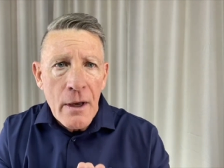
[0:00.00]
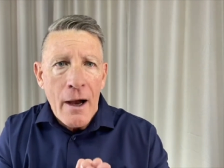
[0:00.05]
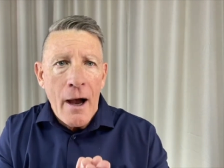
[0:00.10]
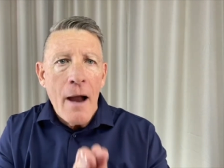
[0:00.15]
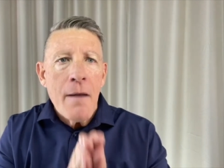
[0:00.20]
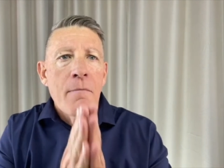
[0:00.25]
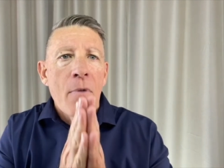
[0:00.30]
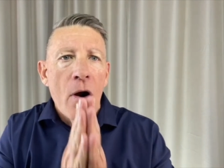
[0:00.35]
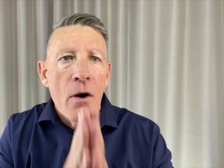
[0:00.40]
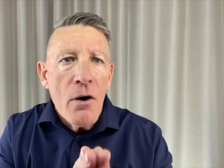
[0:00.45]

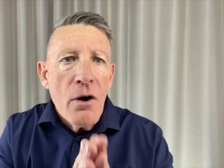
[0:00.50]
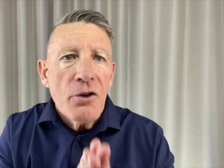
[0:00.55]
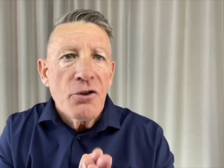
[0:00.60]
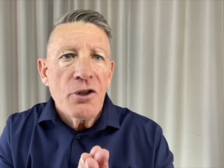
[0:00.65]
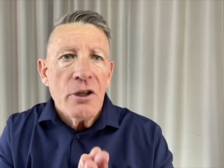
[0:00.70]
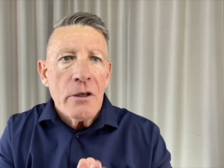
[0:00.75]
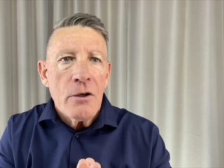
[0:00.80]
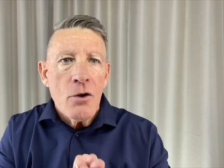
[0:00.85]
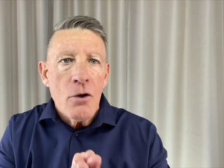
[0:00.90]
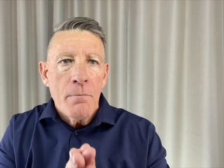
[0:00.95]
I'm
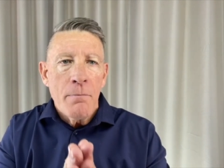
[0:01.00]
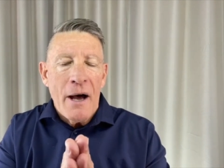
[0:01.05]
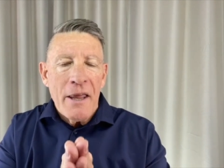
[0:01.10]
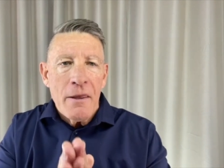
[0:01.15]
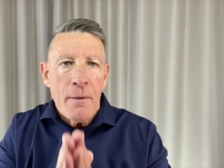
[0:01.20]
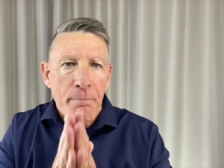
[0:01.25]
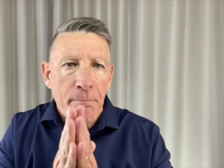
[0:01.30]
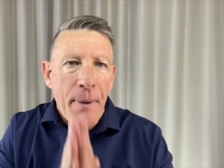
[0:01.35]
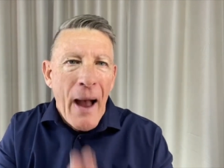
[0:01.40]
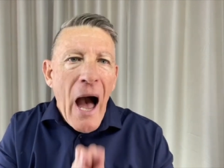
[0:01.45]
urging you by the
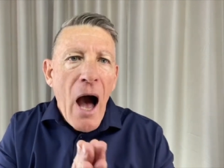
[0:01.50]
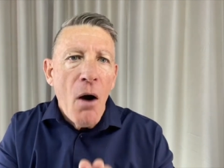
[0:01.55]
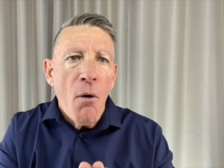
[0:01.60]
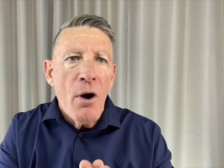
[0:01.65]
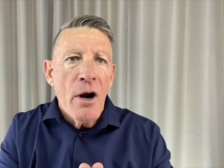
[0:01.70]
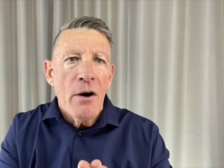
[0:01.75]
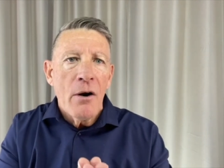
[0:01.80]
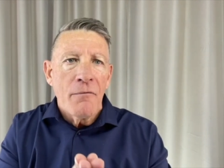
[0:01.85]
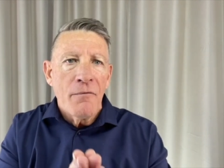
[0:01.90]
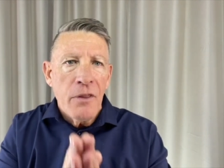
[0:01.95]

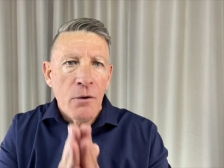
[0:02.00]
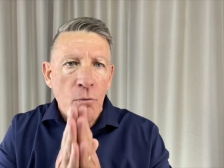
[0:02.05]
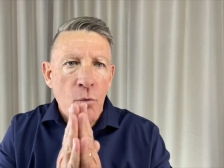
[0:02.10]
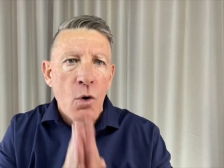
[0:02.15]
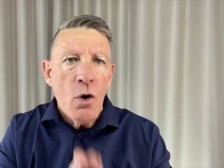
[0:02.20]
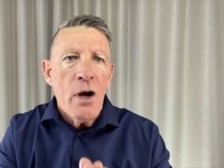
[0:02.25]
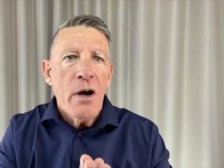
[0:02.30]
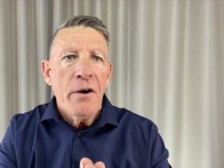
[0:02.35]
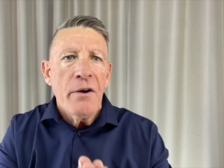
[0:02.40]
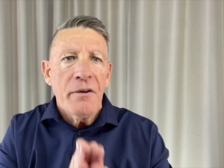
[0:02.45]
power of the
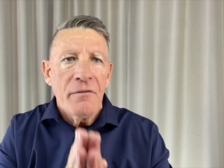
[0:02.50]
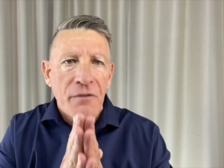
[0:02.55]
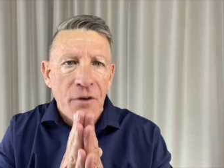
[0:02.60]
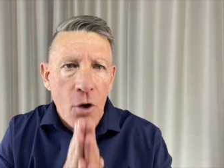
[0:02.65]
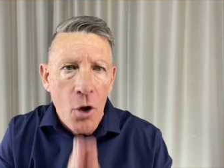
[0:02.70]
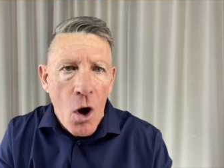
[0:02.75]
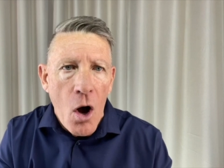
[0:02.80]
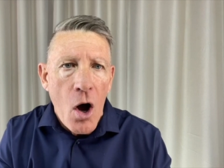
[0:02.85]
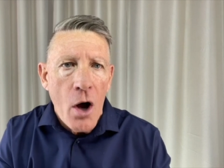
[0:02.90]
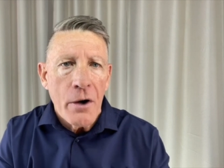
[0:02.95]
Word of
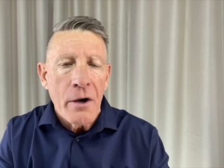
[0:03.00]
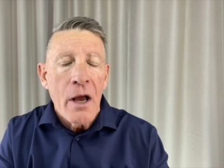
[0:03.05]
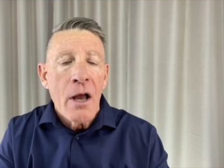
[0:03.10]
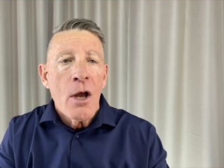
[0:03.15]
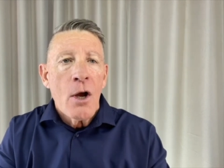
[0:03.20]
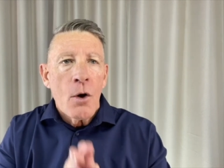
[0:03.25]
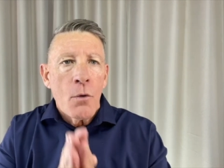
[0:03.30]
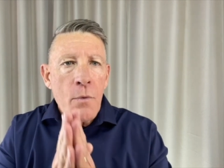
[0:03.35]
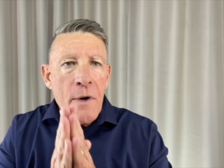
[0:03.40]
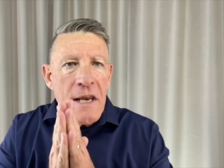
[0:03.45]
God.
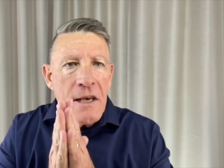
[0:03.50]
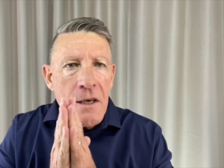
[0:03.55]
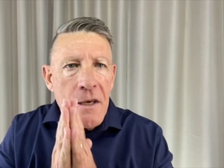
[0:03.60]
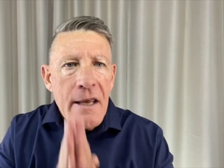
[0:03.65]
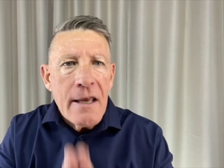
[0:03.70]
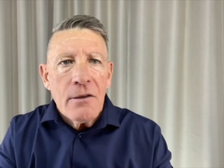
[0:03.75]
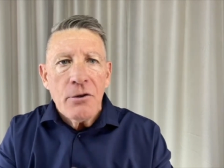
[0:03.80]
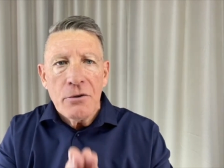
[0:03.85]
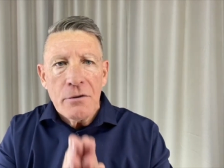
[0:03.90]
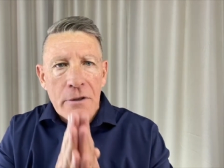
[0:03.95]
We
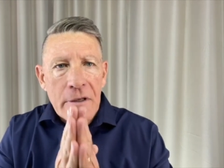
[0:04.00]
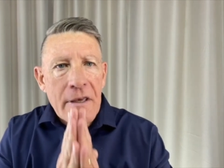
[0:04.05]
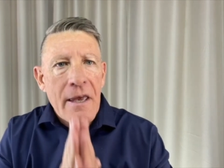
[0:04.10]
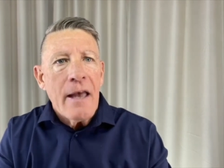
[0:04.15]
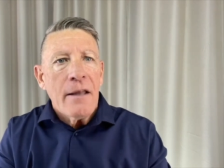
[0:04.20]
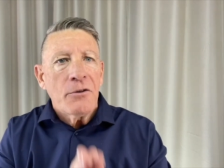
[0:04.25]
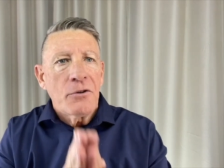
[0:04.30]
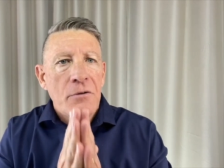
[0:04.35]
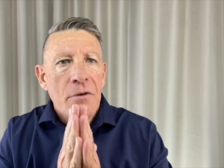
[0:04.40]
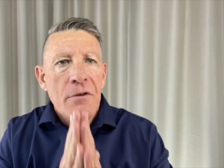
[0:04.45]
need to
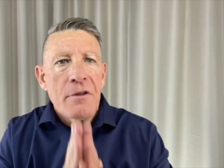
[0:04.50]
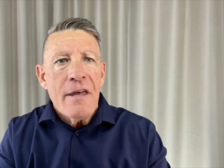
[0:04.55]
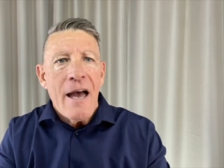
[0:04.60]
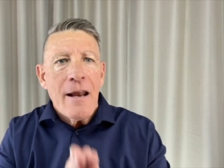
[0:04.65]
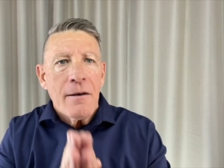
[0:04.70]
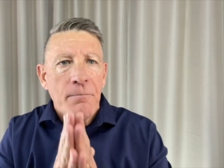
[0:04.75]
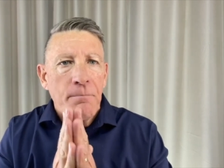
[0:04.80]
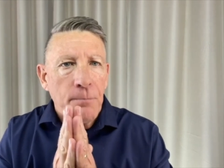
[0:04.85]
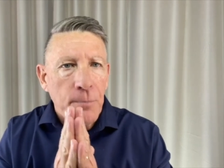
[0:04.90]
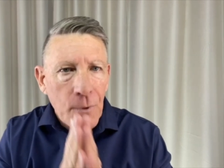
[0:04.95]
get to
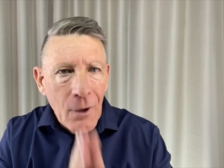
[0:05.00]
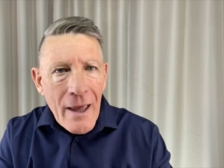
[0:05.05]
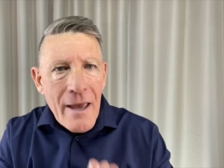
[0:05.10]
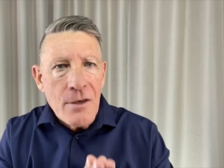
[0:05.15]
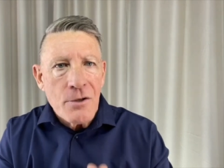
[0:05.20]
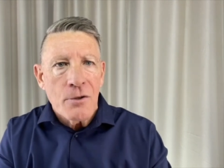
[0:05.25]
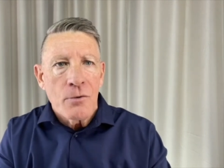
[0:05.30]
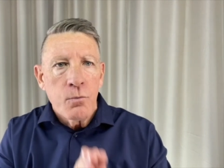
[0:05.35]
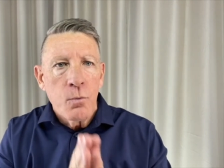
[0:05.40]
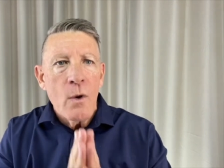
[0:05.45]
that
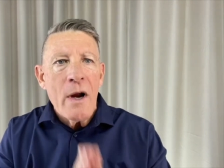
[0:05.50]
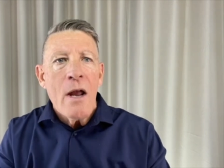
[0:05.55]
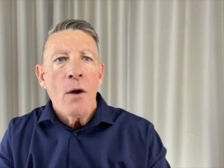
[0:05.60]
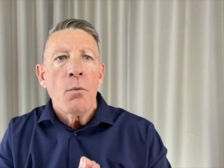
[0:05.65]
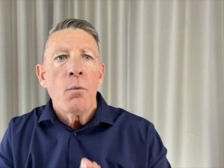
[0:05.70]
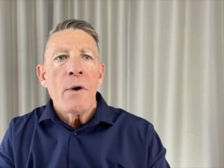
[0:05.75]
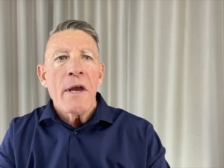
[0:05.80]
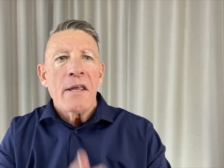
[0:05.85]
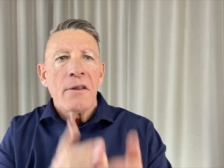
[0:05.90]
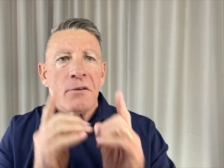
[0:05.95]
place where
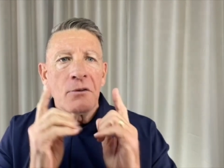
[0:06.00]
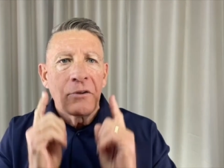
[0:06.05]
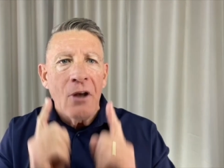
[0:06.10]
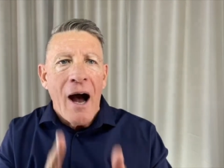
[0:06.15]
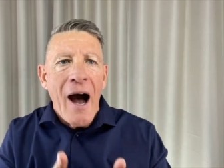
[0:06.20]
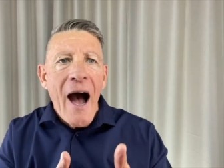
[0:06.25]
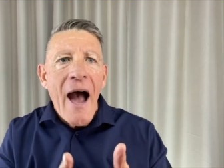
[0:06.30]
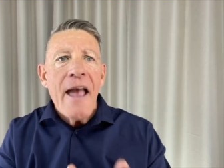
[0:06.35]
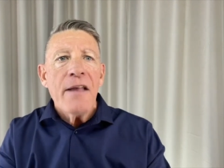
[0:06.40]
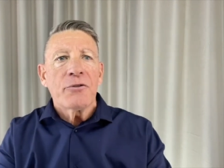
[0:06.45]
we
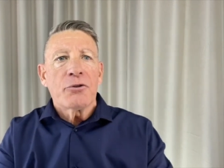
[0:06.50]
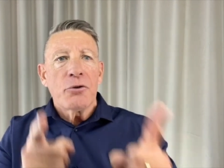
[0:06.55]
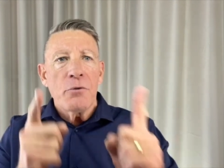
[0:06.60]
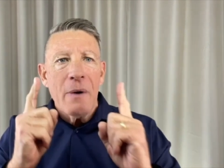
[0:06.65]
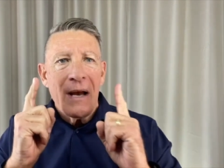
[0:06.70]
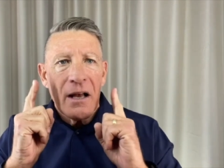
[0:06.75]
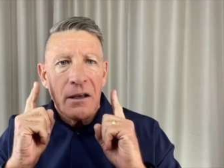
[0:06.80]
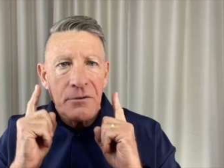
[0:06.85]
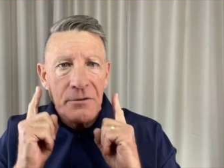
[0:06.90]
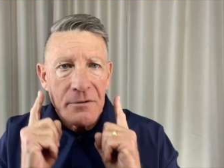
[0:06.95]
die to
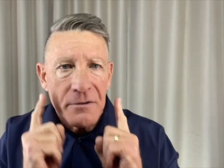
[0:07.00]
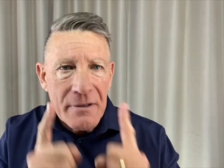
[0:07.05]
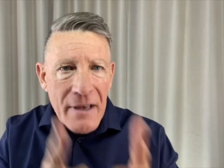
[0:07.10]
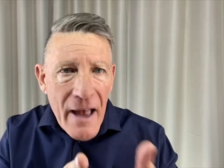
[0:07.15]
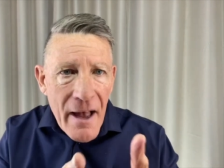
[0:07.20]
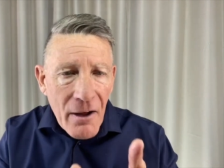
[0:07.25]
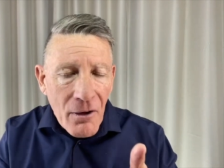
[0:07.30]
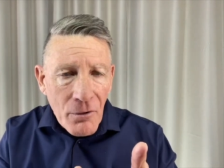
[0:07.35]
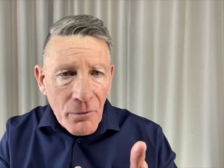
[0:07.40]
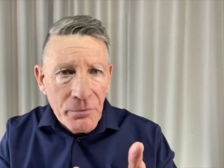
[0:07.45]

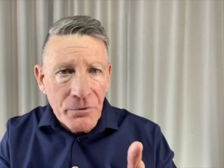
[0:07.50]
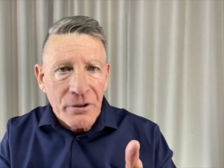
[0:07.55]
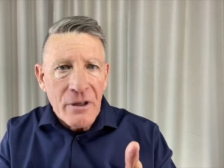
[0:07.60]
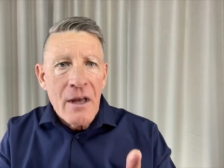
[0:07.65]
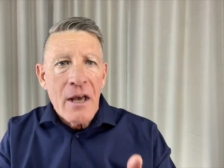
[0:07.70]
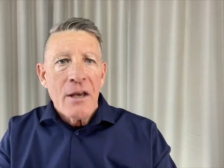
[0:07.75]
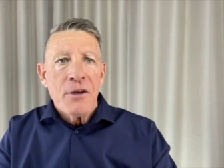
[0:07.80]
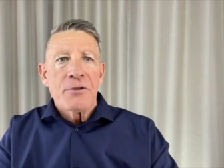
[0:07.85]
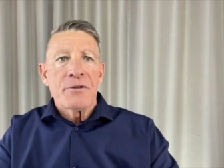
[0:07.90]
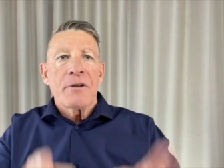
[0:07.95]
ourselves
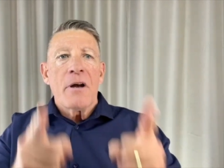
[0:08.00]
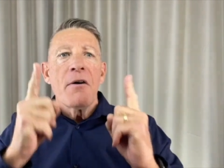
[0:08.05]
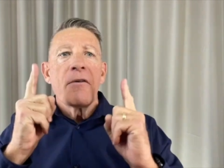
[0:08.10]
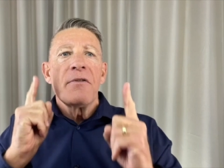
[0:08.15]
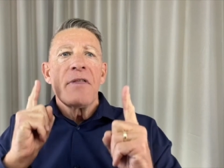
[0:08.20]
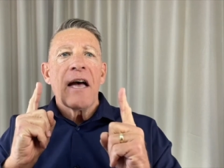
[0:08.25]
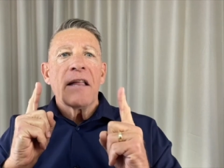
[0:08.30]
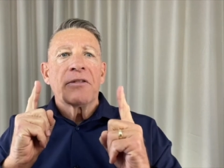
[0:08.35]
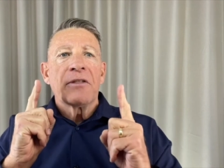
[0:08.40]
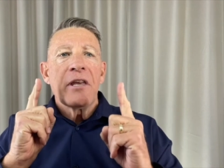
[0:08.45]
so
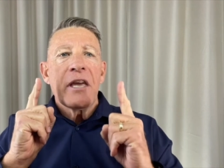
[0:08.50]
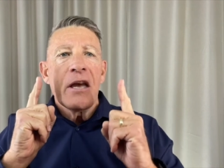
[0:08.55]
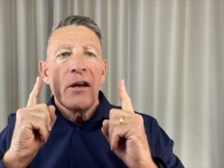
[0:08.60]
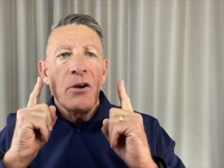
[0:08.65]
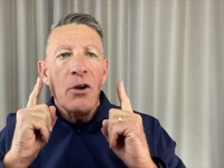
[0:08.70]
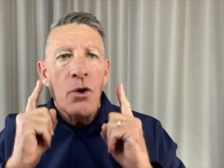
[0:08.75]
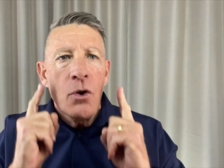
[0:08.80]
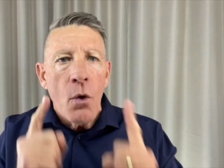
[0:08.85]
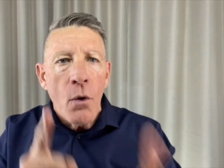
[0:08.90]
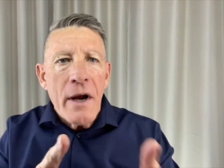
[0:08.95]
that the
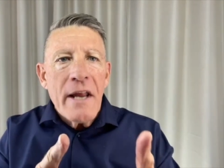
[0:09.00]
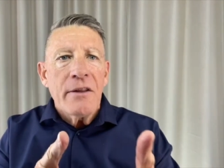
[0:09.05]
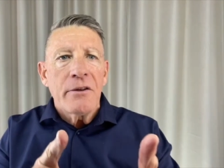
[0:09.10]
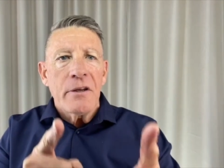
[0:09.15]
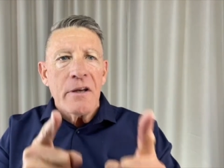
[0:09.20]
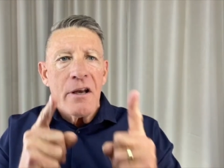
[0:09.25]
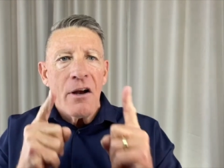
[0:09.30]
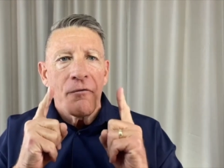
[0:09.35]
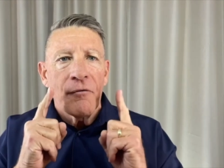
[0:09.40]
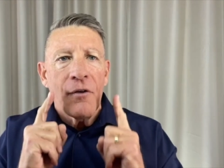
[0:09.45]

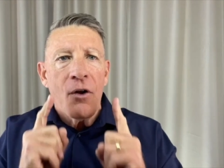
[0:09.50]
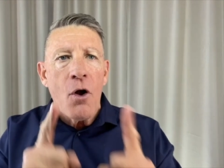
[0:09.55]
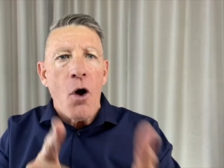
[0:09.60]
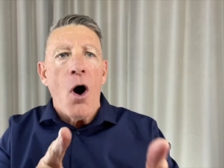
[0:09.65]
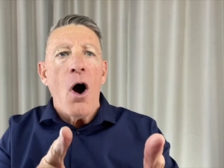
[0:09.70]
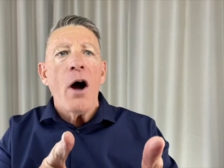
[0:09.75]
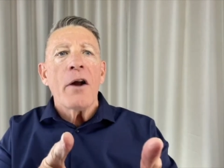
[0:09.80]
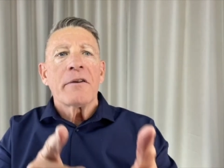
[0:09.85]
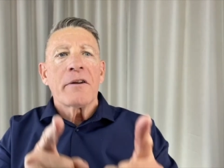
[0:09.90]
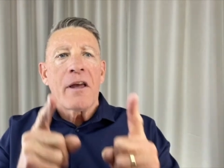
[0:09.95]
anointing of
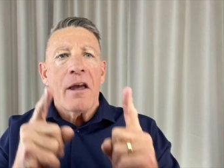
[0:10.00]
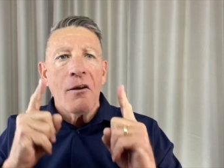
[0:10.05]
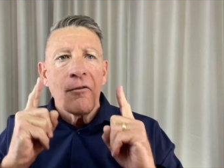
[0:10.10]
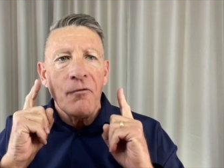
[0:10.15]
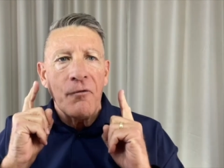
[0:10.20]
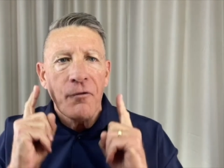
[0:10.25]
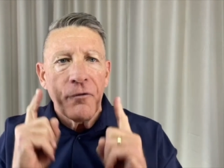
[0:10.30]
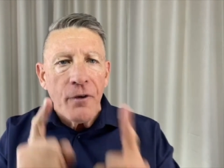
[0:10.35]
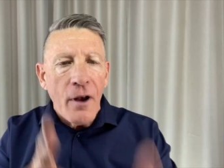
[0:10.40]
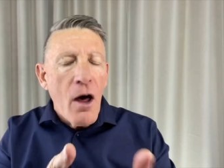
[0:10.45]
God can
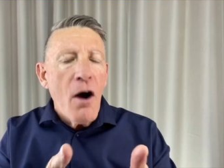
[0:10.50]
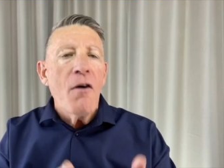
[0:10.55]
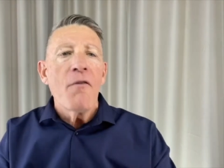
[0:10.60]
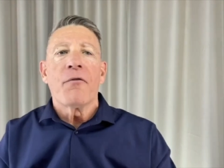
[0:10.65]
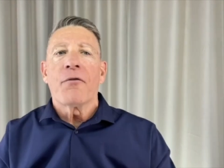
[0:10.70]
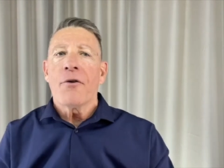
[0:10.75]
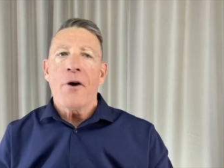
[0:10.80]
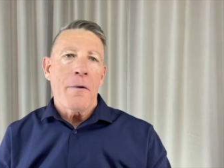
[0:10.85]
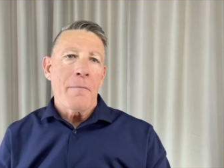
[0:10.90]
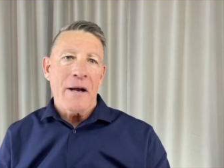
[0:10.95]
flow
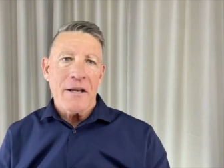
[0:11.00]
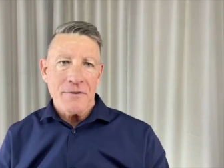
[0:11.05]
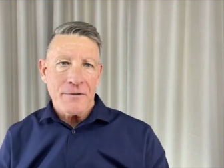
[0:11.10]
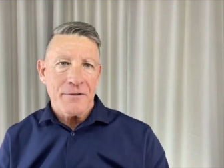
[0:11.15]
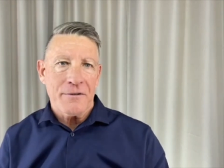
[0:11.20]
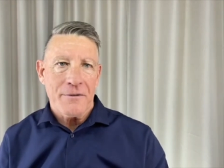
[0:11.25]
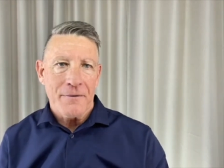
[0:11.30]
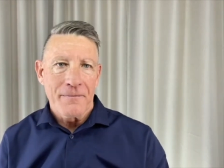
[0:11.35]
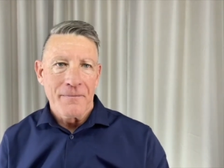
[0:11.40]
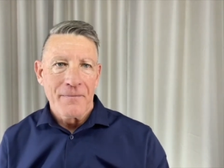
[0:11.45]
from us.